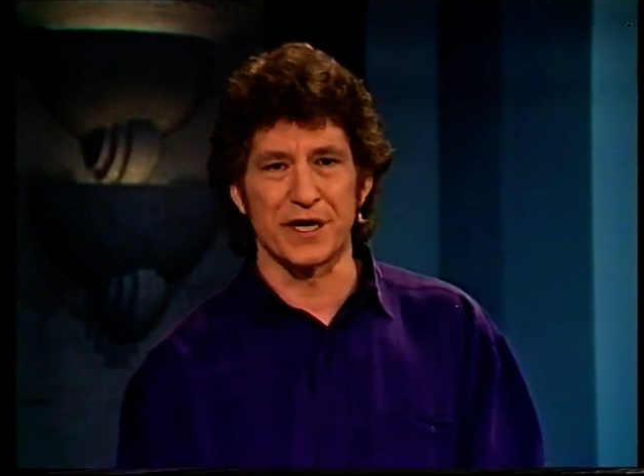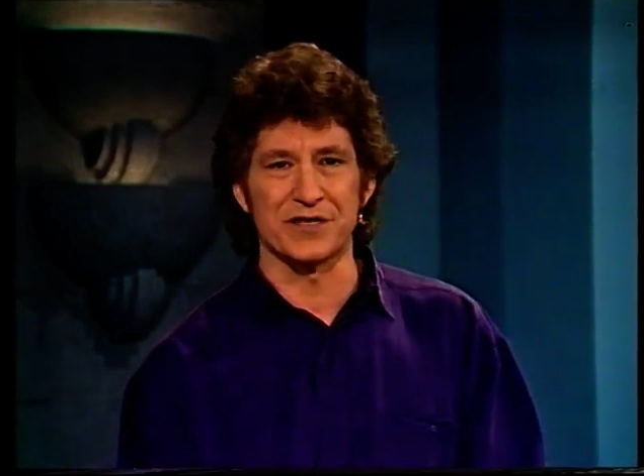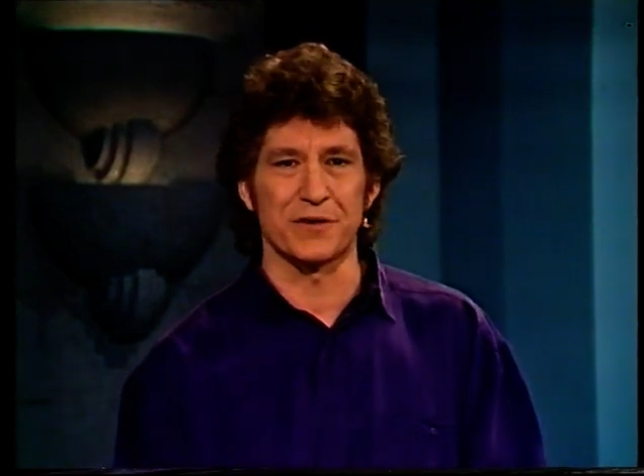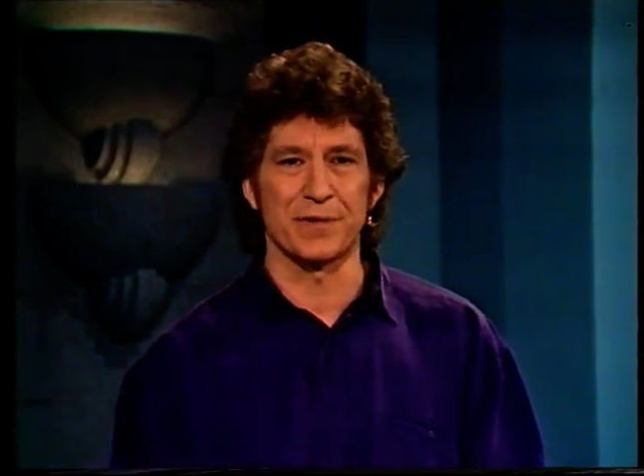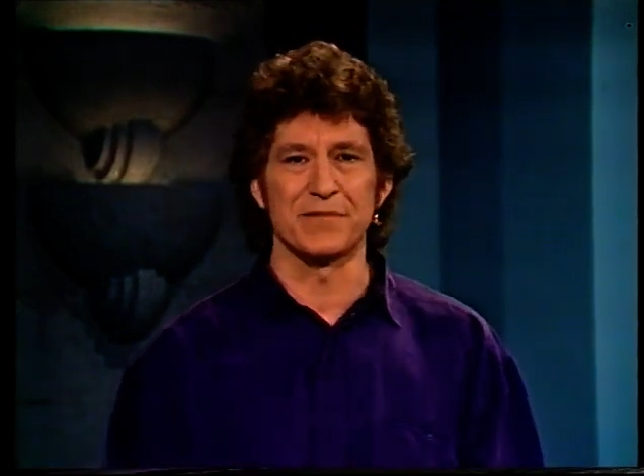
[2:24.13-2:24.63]

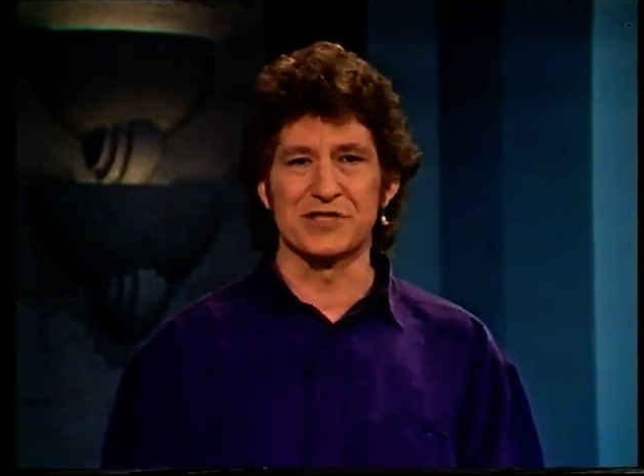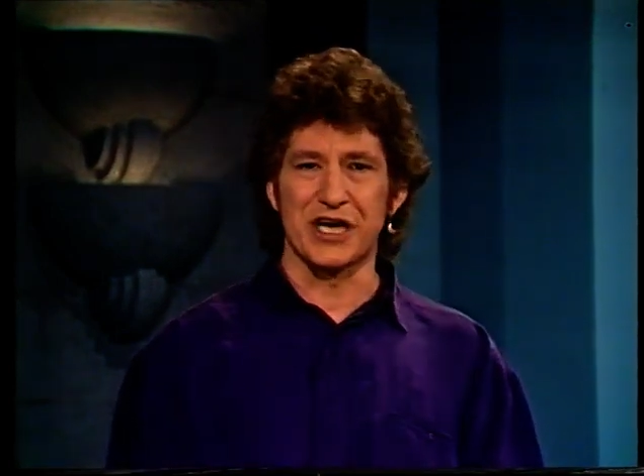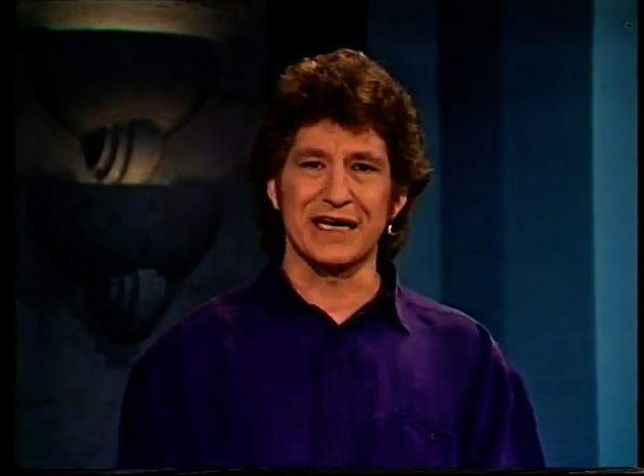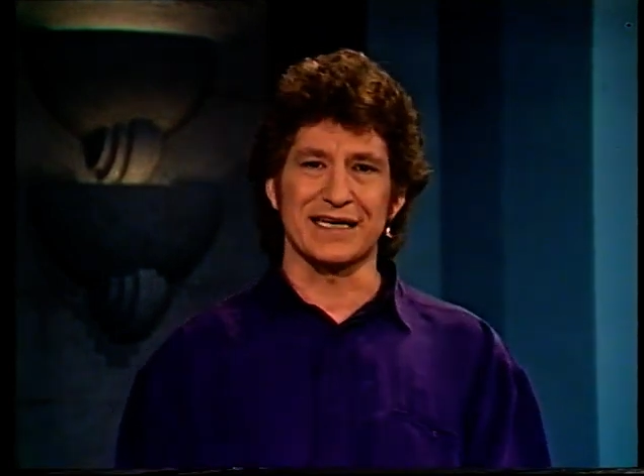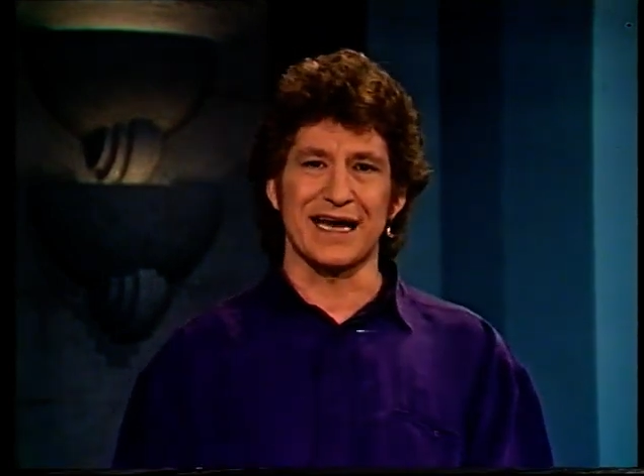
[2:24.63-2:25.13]
Triple M's
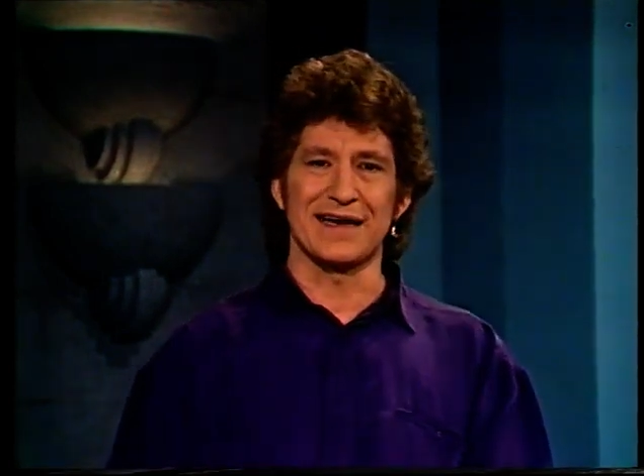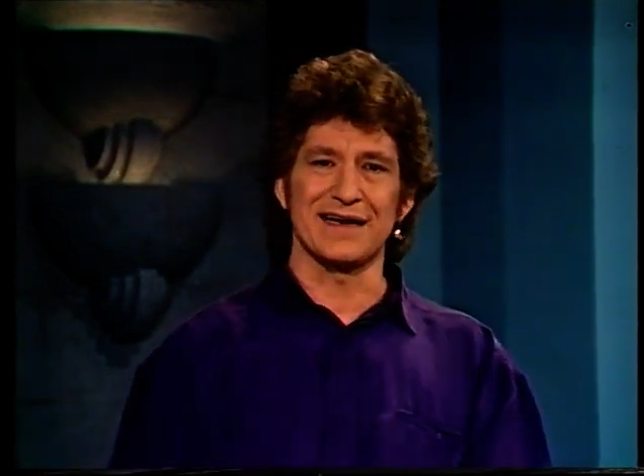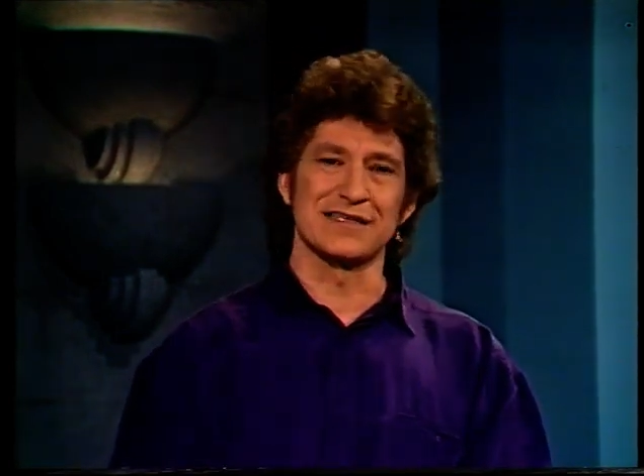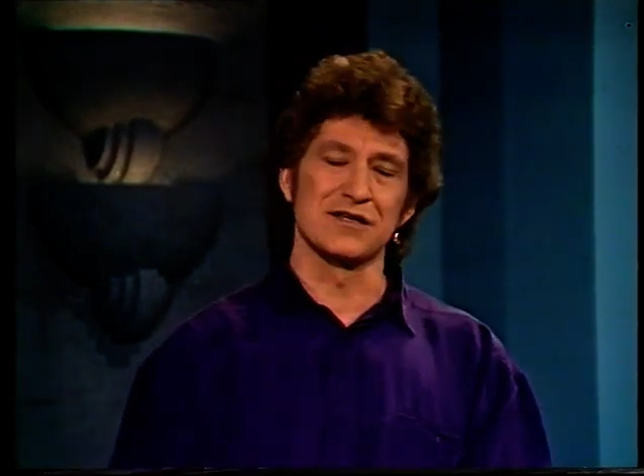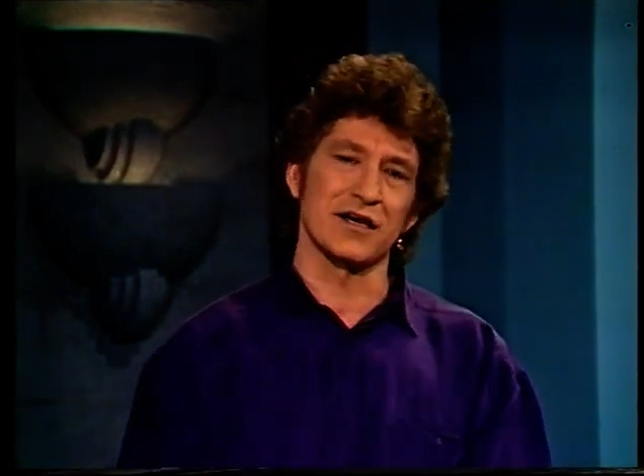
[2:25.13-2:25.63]
Jane Kennedy
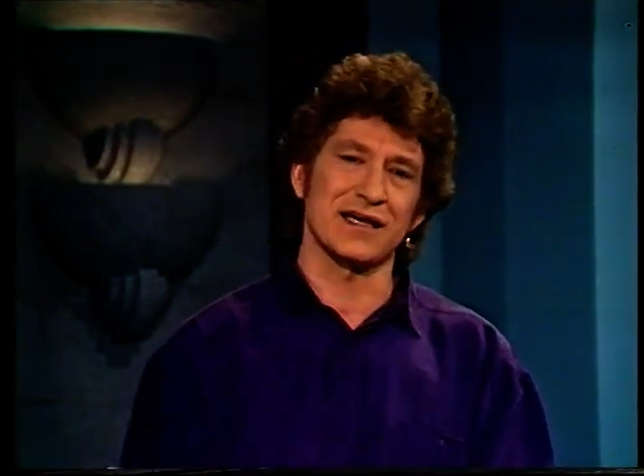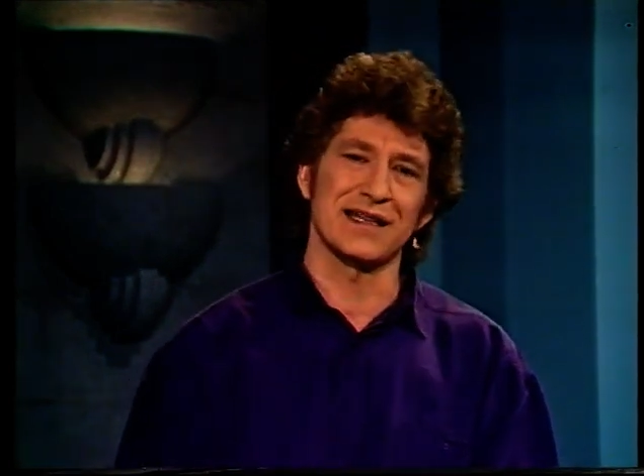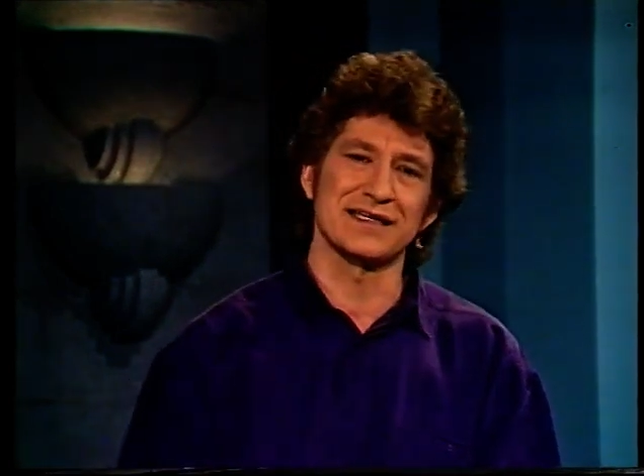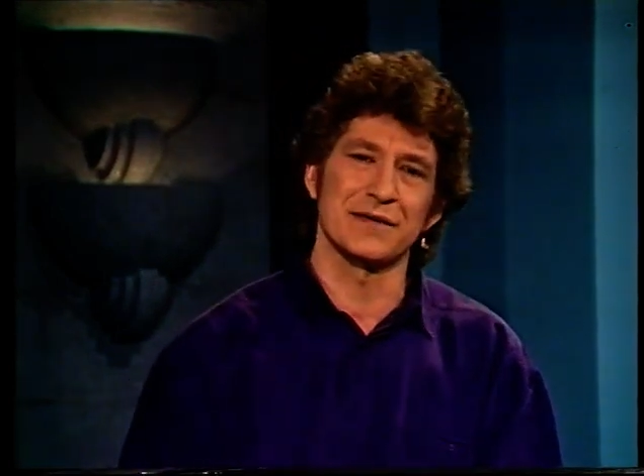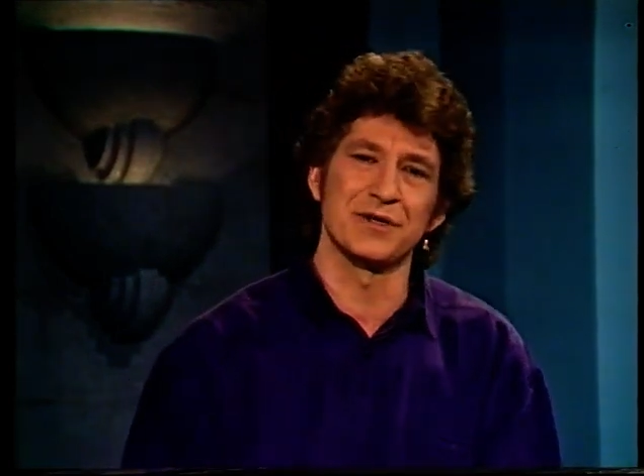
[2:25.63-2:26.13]
is lurking there
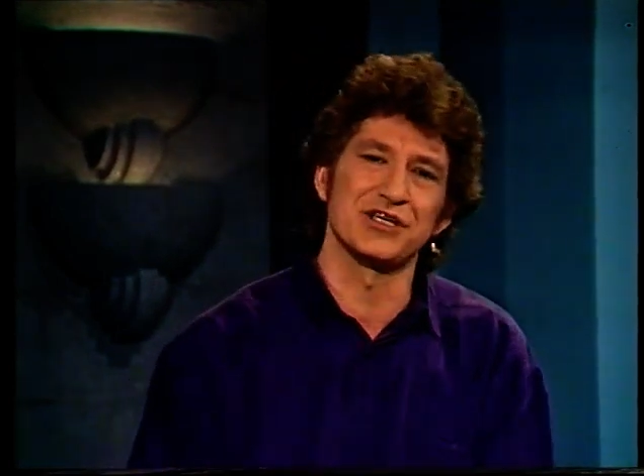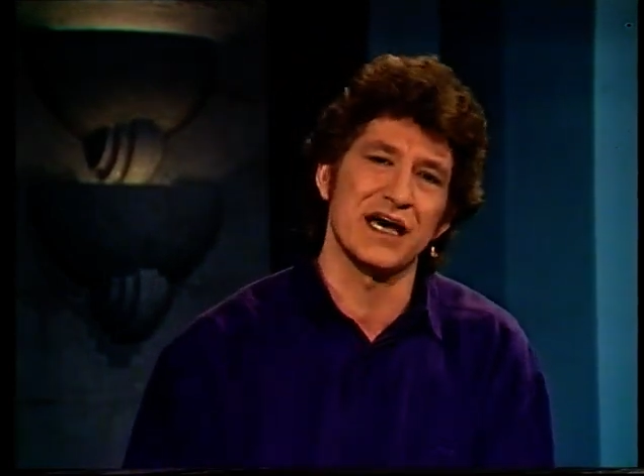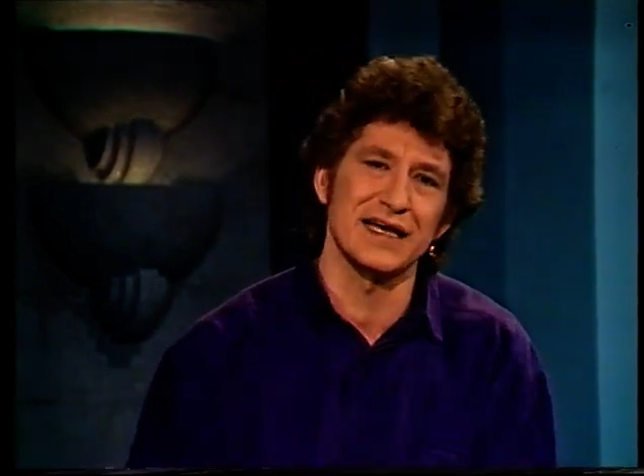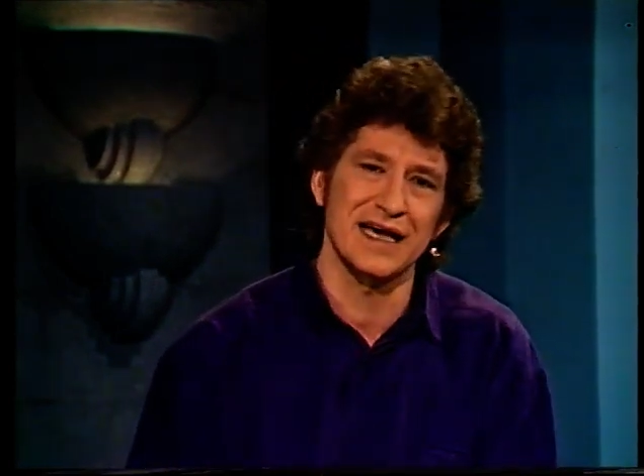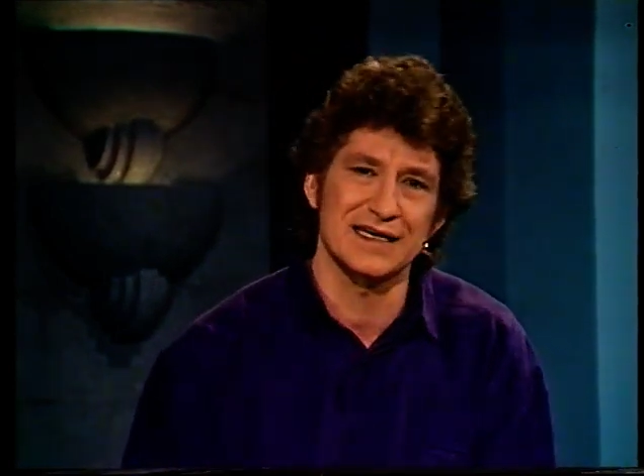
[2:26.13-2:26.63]
somewhere.
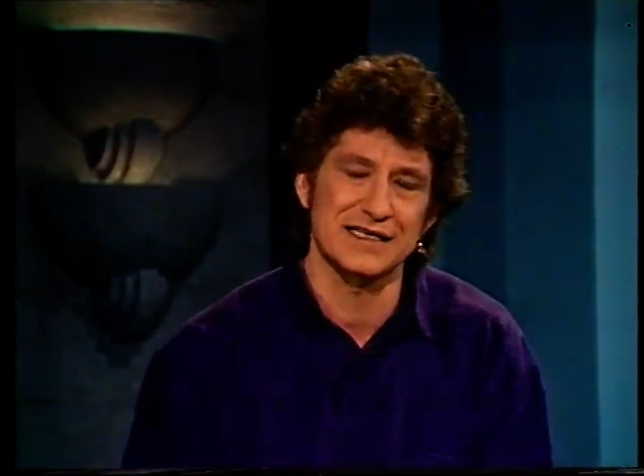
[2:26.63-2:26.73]
Janie, how's it